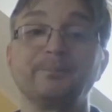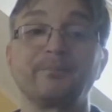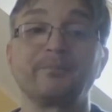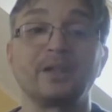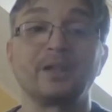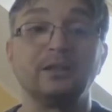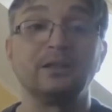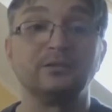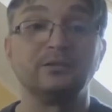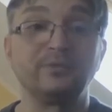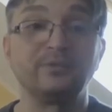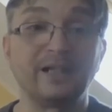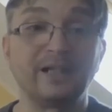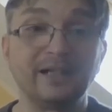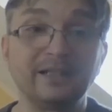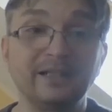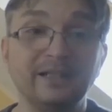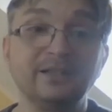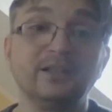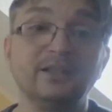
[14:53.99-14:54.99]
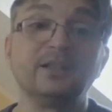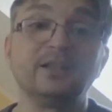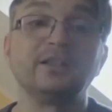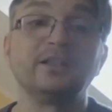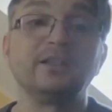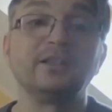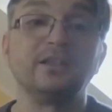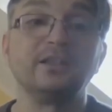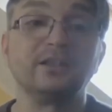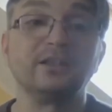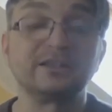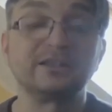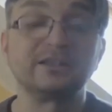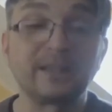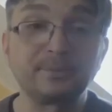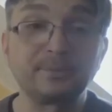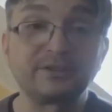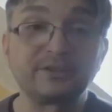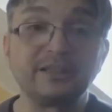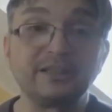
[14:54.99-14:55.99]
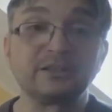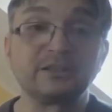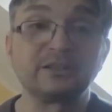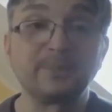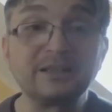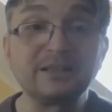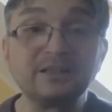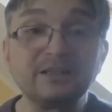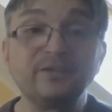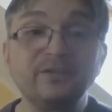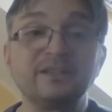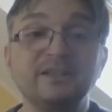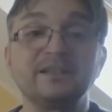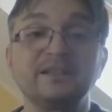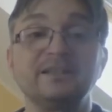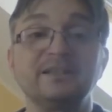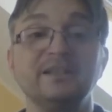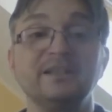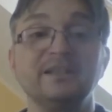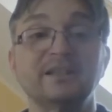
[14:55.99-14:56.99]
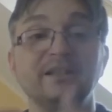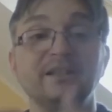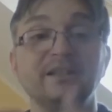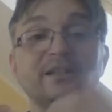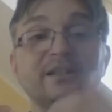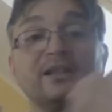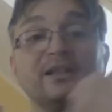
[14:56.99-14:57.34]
why substrate specificity